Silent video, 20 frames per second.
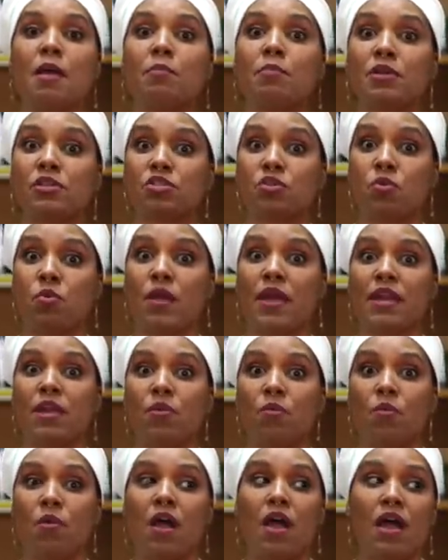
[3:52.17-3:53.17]
but
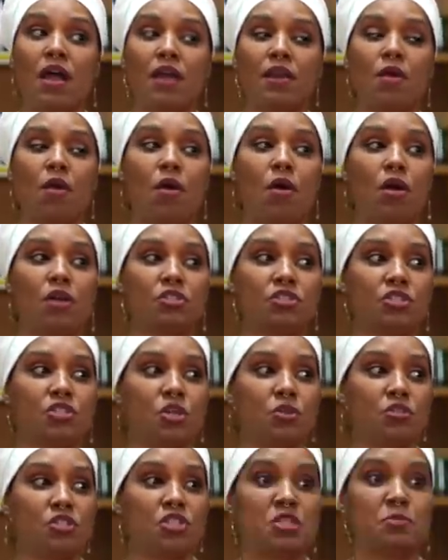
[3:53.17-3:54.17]
21
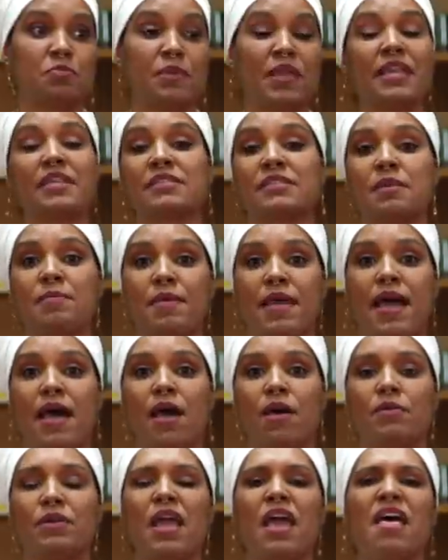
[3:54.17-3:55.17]
also speaks
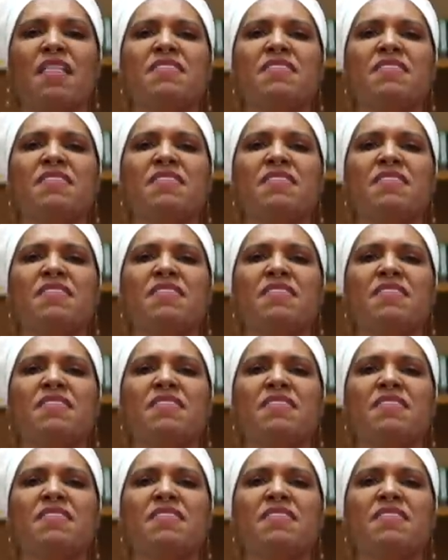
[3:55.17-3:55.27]
about